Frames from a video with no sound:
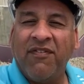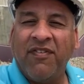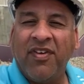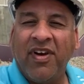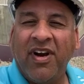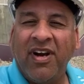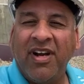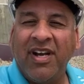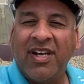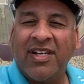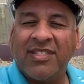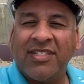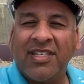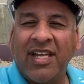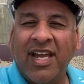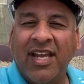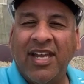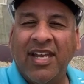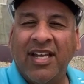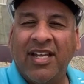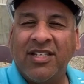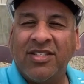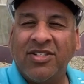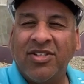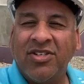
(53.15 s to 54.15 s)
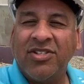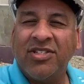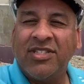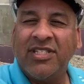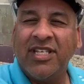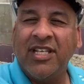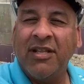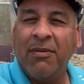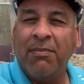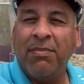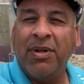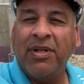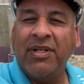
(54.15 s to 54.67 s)
to be very exciting because you'll
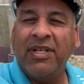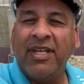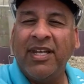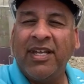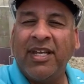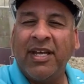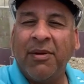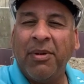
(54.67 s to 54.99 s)
see the building